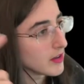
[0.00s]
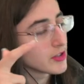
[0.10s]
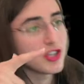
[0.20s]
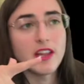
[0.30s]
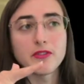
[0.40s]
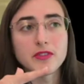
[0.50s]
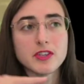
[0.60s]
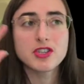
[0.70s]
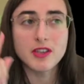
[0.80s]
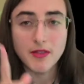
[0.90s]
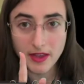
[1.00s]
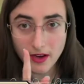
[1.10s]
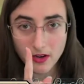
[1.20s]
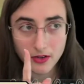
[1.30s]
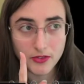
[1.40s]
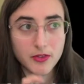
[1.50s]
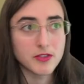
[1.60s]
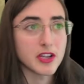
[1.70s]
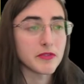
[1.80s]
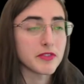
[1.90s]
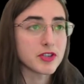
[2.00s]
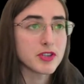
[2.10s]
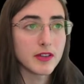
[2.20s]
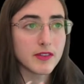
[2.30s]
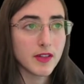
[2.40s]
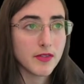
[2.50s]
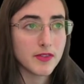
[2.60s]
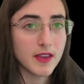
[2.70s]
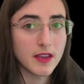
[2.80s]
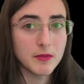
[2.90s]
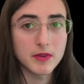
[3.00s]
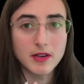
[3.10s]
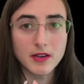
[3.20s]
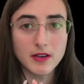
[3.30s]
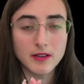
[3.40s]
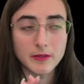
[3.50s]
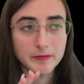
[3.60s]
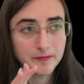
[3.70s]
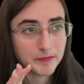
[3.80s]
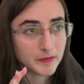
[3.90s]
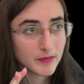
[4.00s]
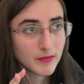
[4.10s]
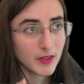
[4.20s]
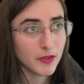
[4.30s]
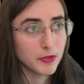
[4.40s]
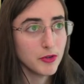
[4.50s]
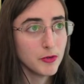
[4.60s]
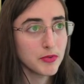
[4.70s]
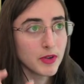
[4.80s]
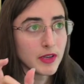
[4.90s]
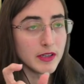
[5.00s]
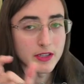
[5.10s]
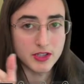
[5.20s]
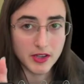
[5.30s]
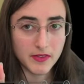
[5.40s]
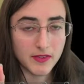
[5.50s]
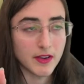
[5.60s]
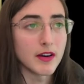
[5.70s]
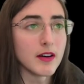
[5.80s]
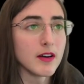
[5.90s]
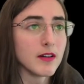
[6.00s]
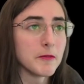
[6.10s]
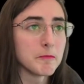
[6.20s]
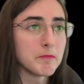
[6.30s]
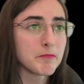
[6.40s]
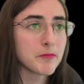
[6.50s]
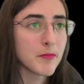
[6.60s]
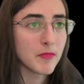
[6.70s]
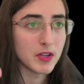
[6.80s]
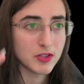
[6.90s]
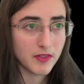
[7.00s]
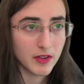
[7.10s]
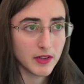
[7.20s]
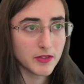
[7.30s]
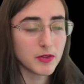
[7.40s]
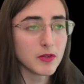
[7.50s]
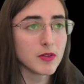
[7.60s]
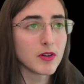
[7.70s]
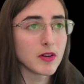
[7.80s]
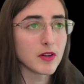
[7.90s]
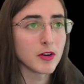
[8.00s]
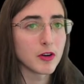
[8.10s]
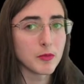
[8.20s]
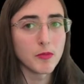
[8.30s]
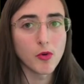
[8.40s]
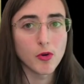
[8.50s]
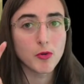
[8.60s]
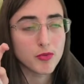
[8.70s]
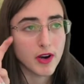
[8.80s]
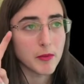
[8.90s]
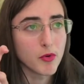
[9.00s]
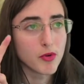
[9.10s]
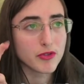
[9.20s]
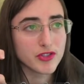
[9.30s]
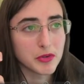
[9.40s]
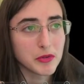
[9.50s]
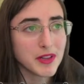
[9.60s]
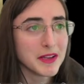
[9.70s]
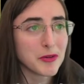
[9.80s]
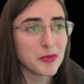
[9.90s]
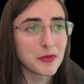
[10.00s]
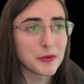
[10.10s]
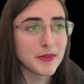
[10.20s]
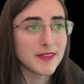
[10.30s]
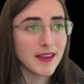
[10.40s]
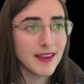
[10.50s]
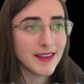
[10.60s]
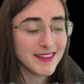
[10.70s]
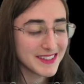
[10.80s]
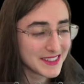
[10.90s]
jellyfish, they aren't jellyfish. It's not the same group, it's just a little more primordial, we will say.